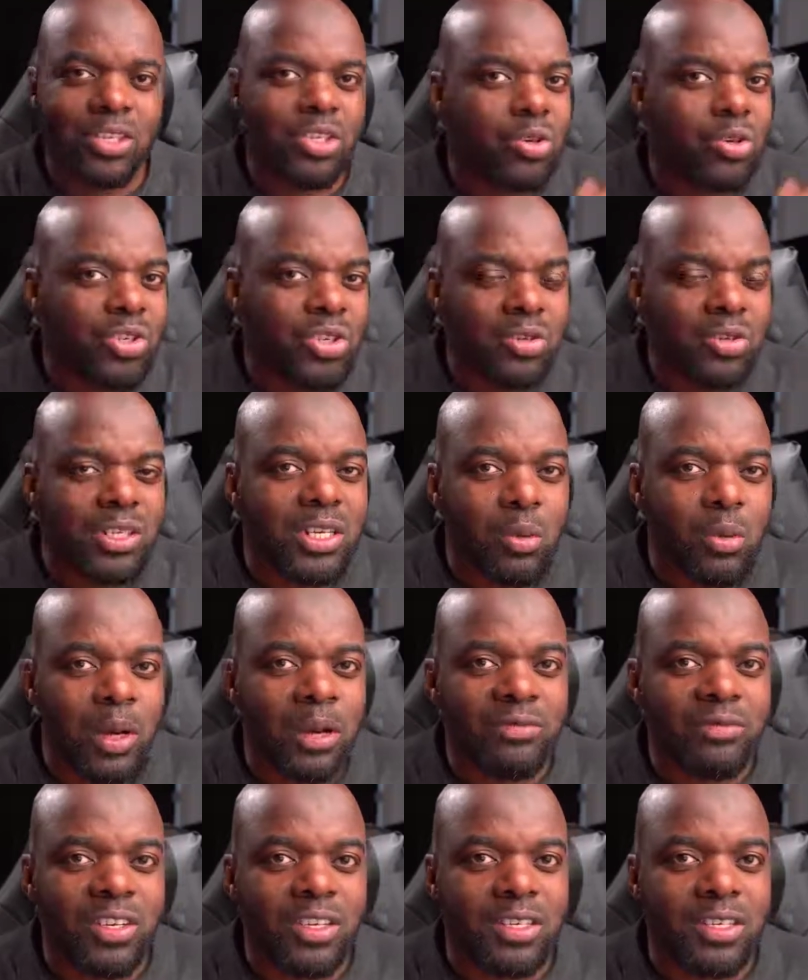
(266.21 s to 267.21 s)
So do you see what
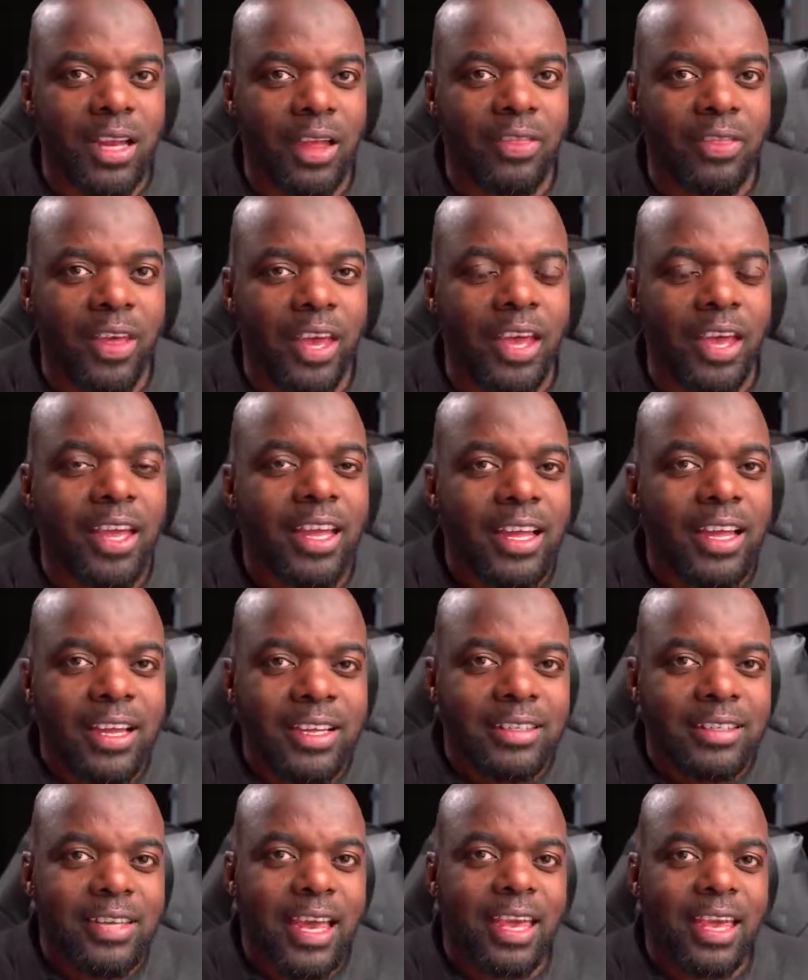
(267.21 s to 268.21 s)
I've just done there?
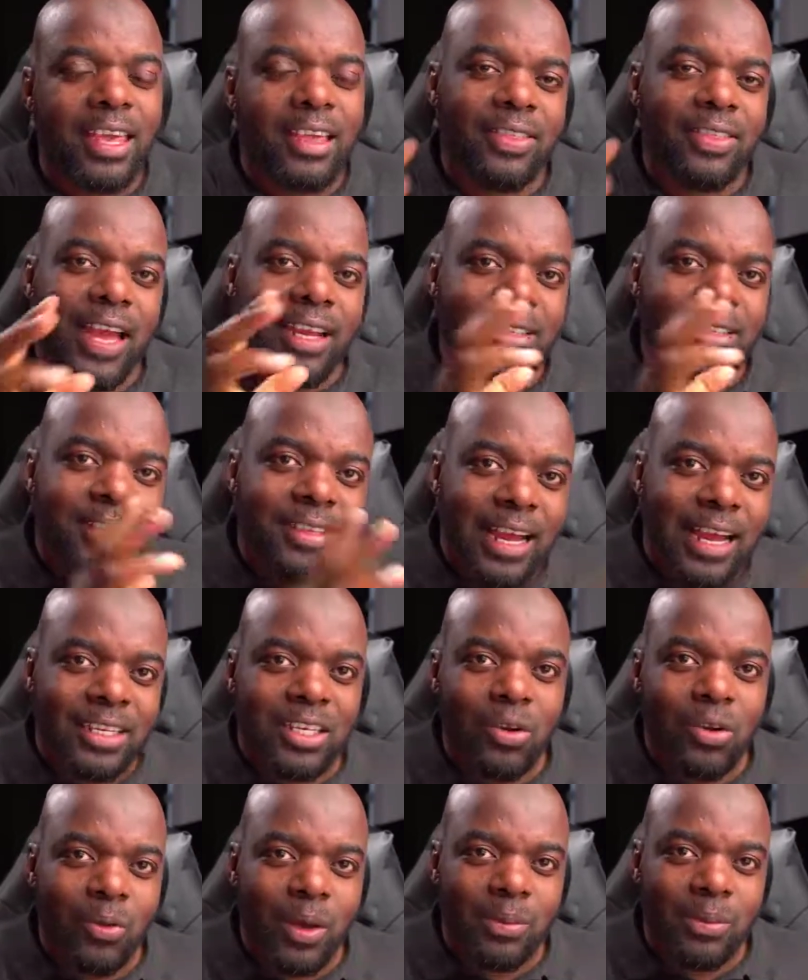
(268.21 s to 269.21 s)
Taking that
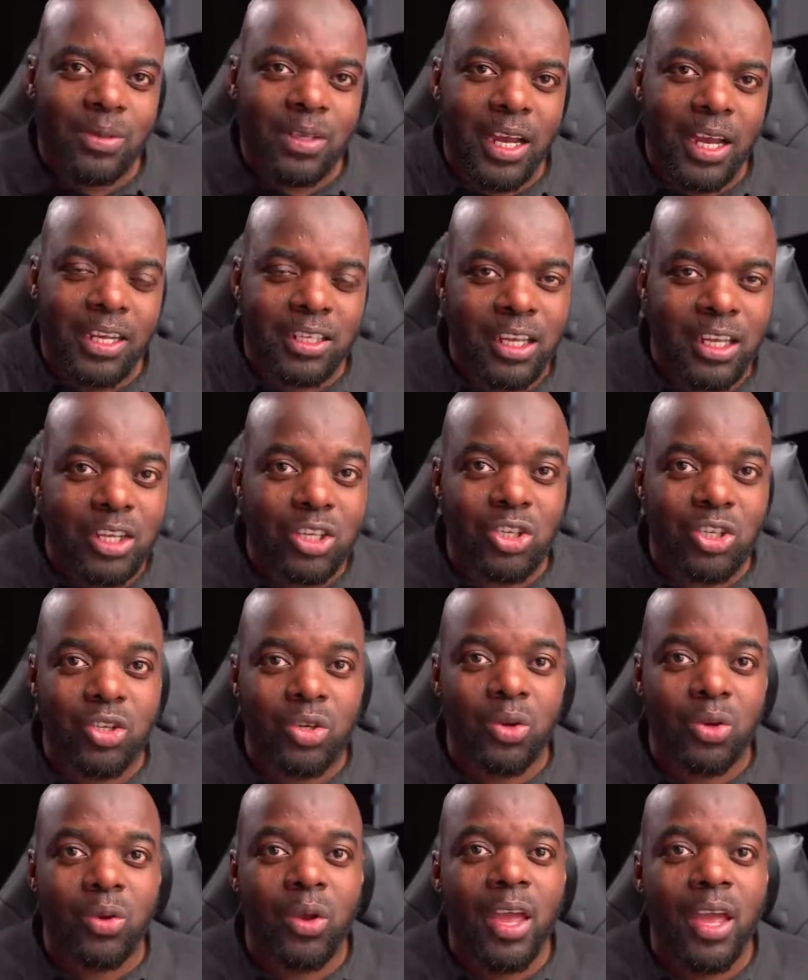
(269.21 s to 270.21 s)
static website
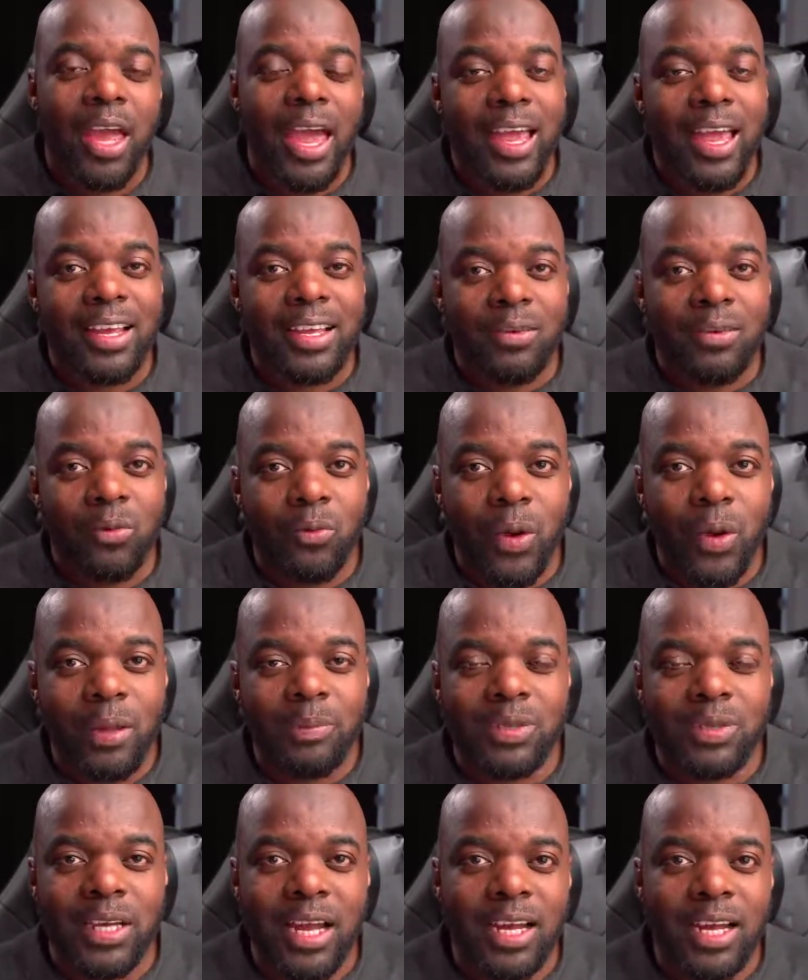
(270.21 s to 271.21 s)
into a
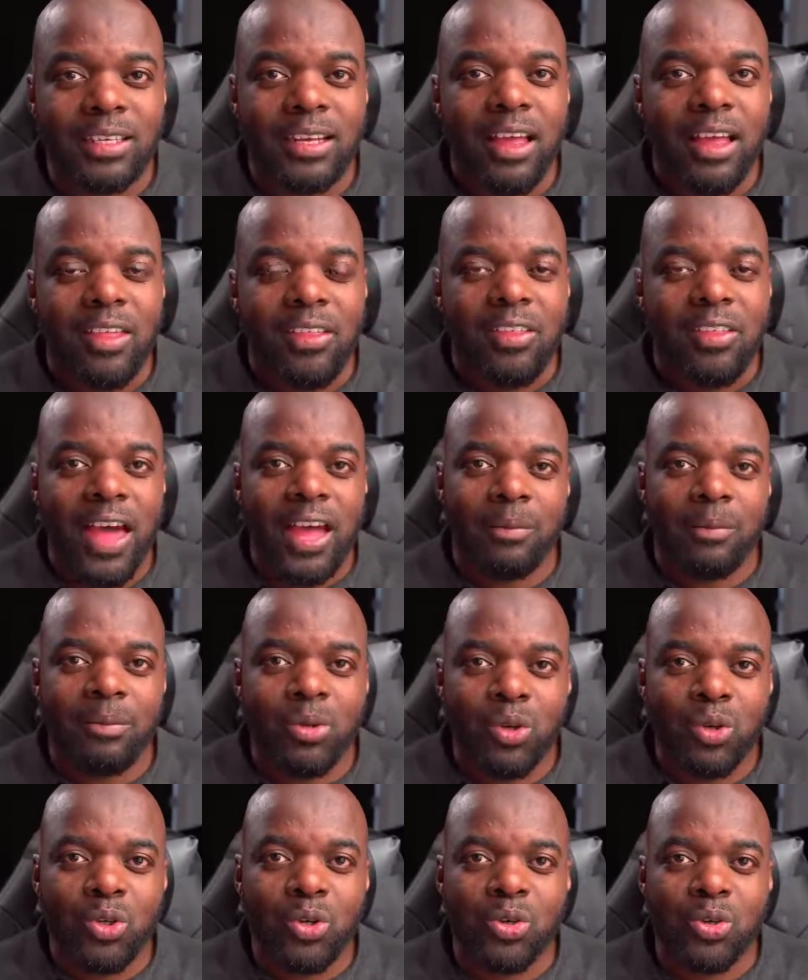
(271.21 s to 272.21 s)
website that
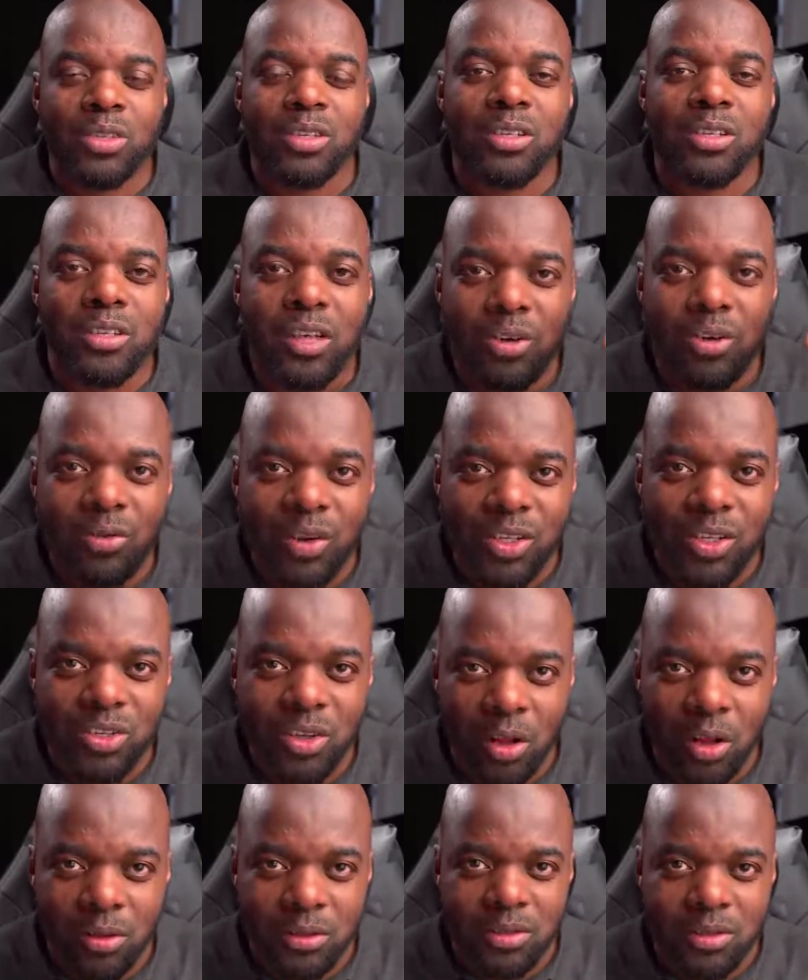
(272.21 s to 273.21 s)
produces
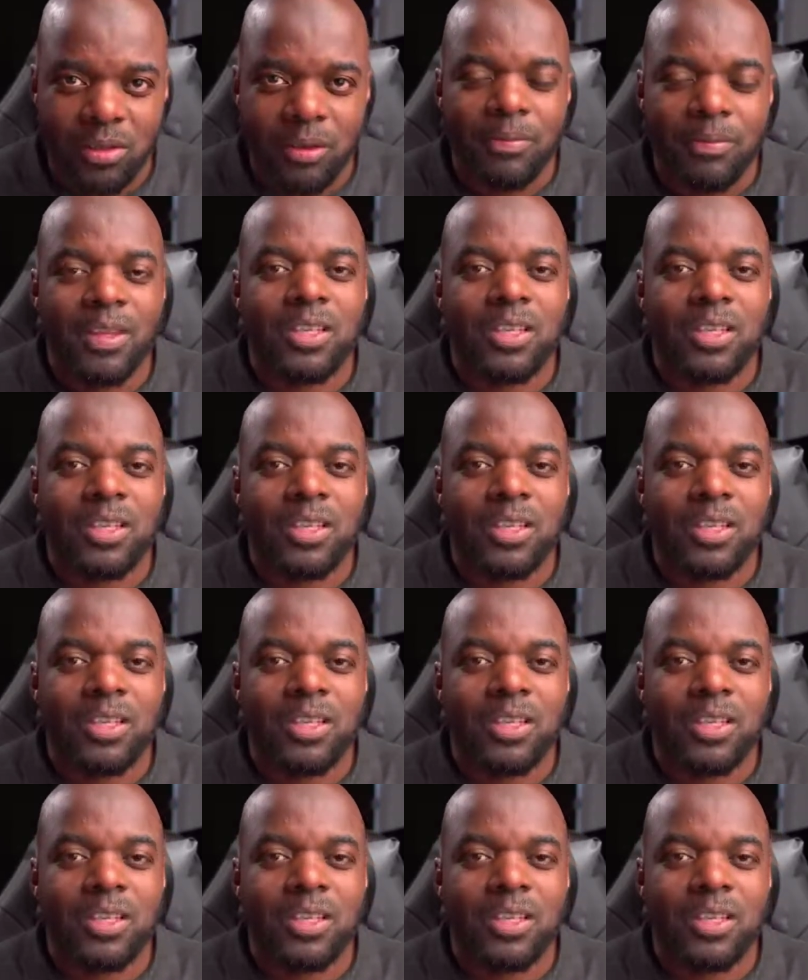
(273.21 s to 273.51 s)
results.